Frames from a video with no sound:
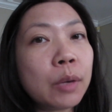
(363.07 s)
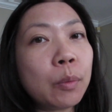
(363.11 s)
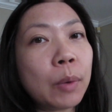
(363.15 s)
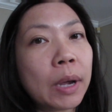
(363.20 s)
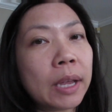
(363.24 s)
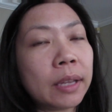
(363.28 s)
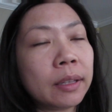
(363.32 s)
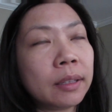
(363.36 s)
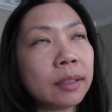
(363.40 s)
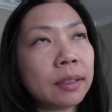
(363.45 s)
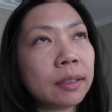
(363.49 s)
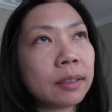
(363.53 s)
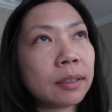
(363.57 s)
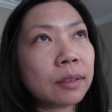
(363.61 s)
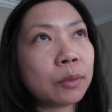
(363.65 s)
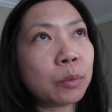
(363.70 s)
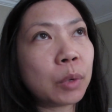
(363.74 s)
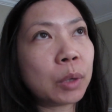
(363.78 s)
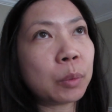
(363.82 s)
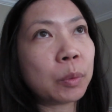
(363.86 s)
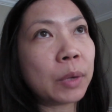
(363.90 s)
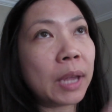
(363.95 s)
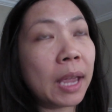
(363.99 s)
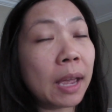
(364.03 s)
when,
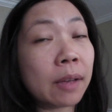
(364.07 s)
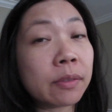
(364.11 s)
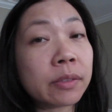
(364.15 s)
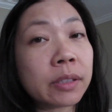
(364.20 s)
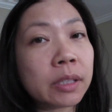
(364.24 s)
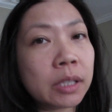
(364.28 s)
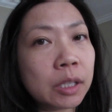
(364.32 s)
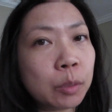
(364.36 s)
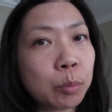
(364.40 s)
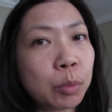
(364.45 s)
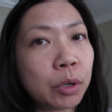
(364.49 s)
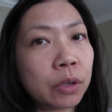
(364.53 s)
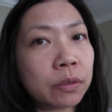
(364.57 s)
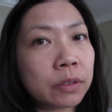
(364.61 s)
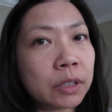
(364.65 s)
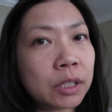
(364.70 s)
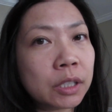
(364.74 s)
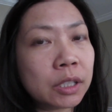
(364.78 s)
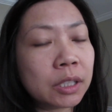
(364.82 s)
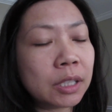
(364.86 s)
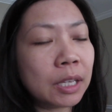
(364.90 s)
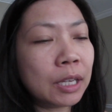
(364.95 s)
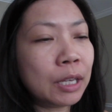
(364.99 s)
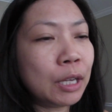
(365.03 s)
when we have
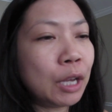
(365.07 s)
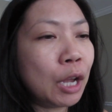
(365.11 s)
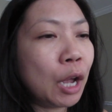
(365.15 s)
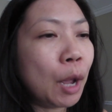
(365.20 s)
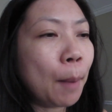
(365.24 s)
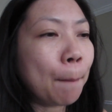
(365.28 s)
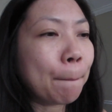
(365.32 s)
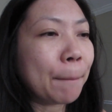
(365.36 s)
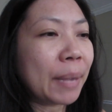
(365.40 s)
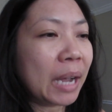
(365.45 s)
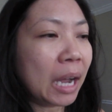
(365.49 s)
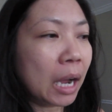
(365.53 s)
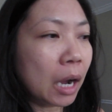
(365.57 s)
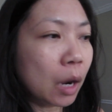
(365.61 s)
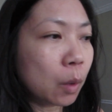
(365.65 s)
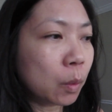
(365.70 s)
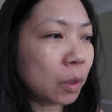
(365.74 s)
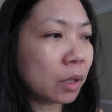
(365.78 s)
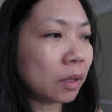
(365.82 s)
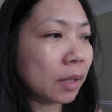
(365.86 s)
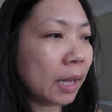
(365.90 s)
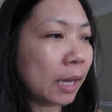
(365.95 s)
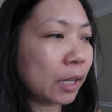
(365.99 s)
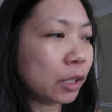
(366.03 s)
sleepovers,
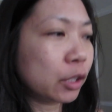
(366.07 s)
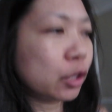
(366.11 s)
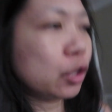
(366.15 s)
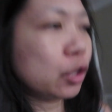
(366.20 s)
Power likes